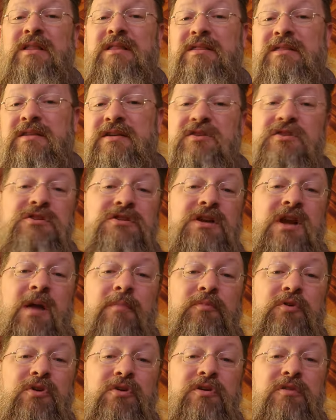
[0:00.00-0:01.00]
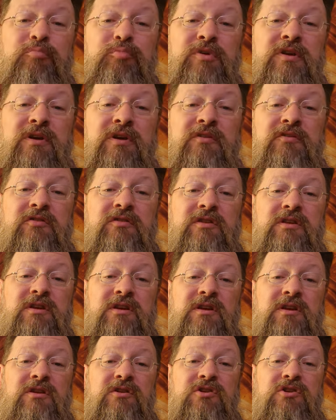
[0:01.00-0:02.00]
This chapter depicts
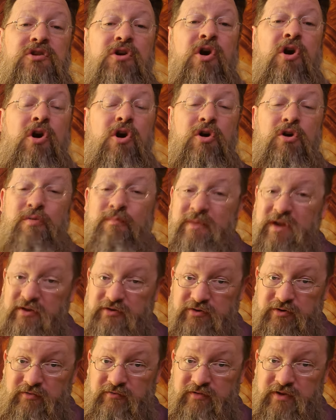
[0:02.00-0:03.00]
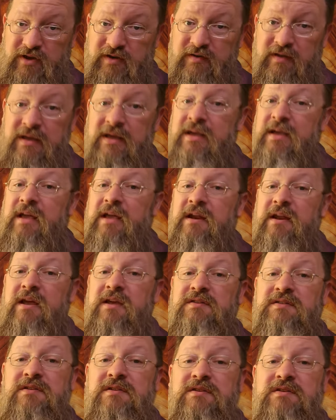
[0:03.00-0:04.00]
the Cardomancer feat. In
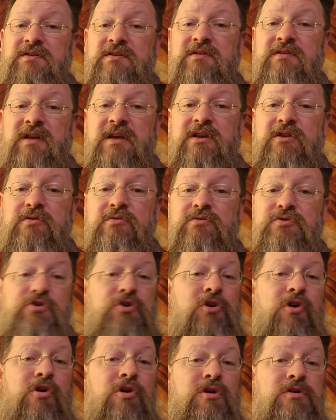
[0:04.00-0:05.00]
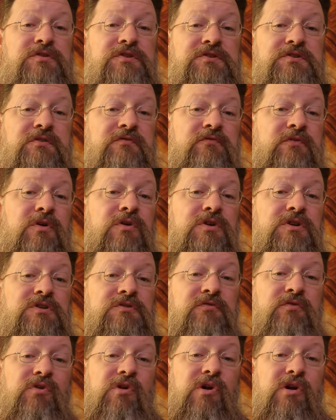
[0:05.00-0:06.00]
essence, they use cards as a
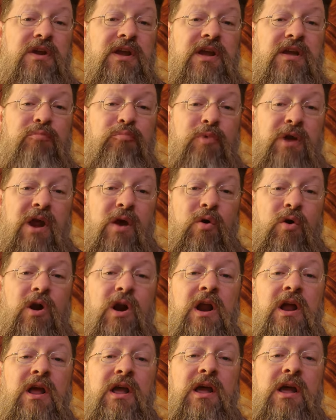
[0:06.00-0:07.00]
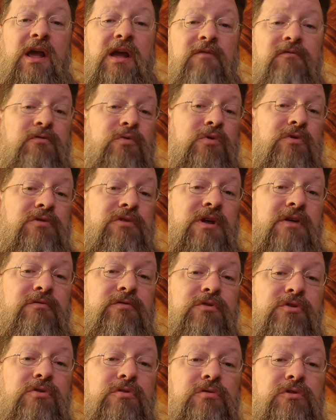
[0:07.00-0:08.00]
focus for arcane power. At fourth
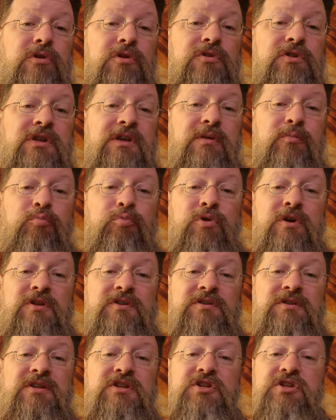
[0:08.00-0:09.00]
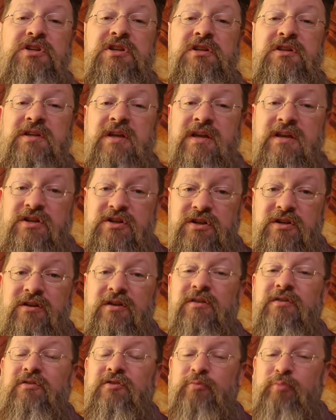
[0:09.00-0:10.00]
level, you learn the
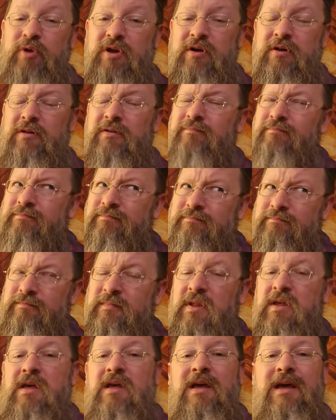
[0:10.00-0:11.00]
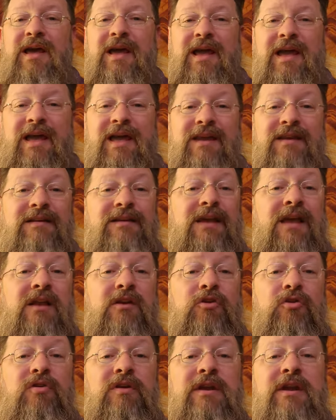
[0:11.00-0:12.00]
Prestidigitation spell and
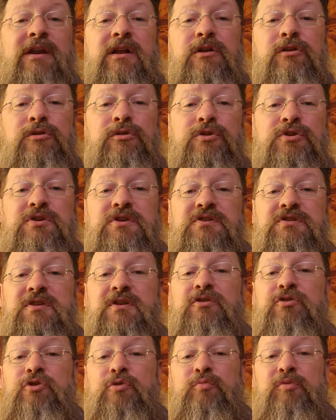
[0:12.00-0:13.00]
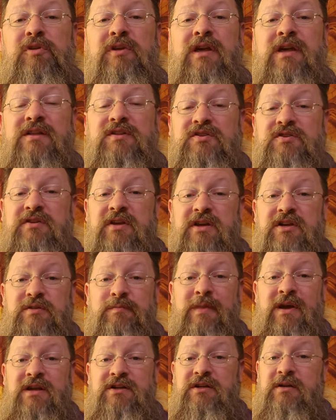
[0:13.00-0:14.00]
can create illusions that duplicate stage
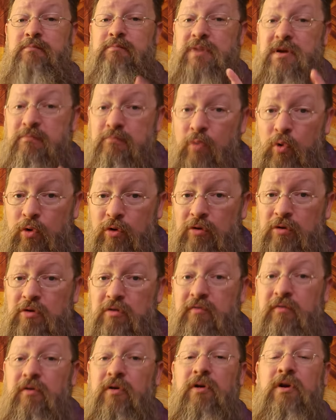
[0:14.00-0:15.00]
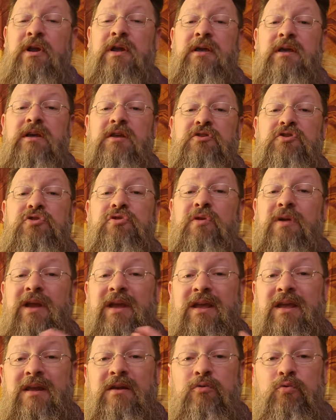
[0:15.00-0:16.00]
magic. But moreover, it's your
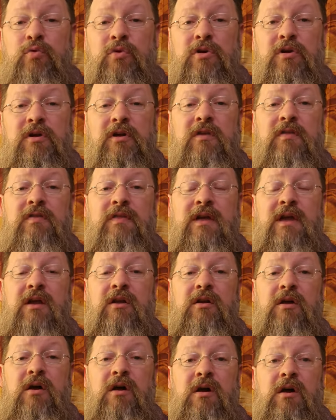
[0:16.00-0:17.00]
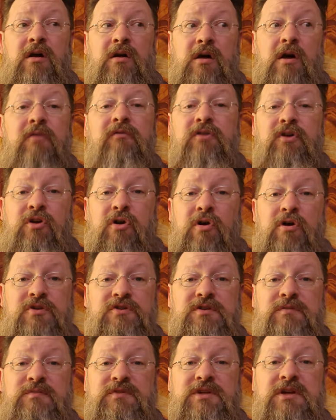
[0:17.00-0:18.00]
handwork that uh, of the
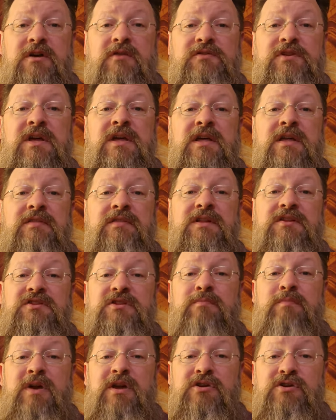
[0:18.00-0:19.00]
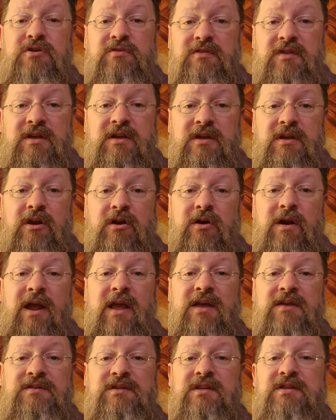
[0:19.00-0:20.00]
cards themselves that's the major thing here,
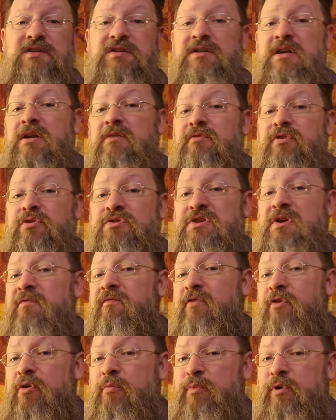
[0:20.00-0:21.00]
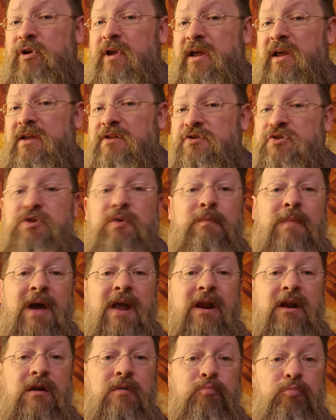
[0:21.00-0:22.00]
as instead of using verbal and
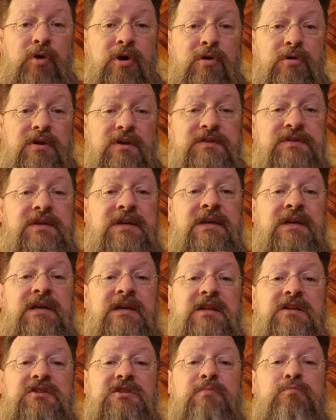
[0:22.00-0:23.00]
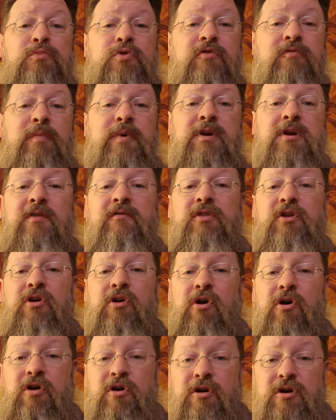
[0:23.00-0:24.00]
somatic components, it's the movement of the
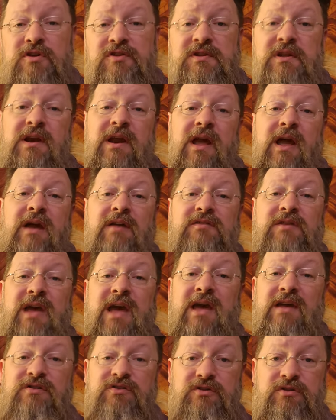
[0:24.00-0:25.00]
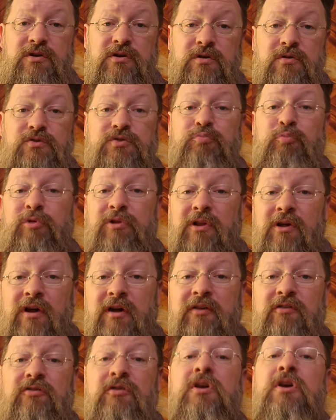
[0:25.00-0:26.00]
cards that acts as those.
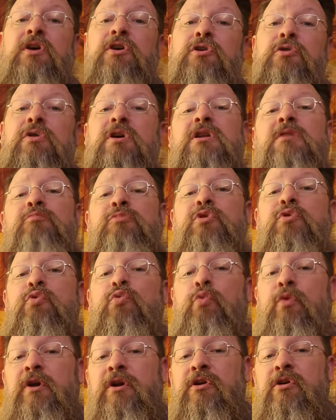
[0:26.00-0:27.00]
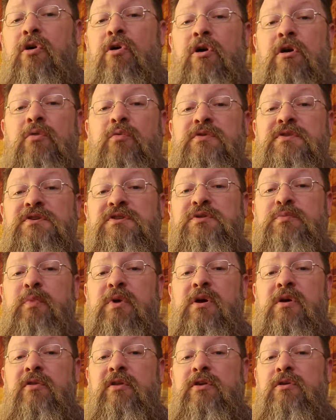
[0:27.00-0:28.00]
Plus, you can imbue one card with a
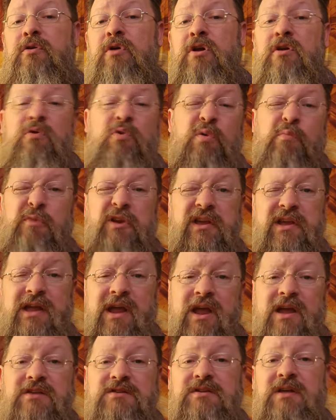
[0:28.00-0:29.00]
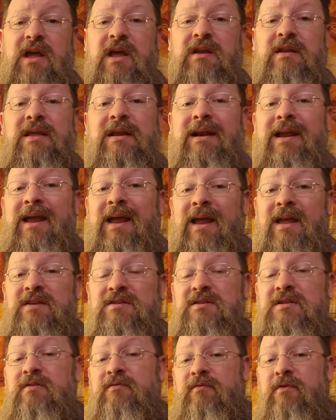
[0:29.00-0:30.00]
spell that you can normally cast and then
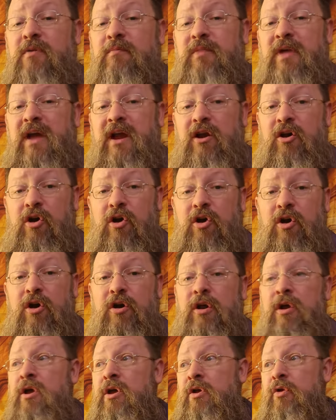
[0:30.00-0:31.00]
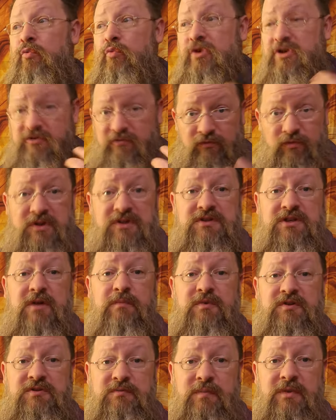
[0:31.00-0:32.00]
cast it from that card, which frees
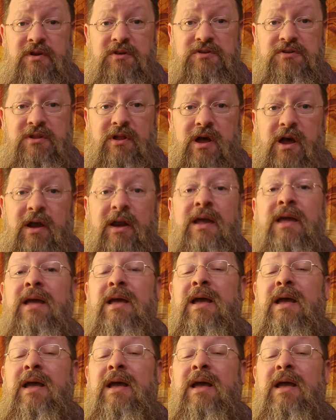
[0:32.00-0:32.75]
up a spell slot.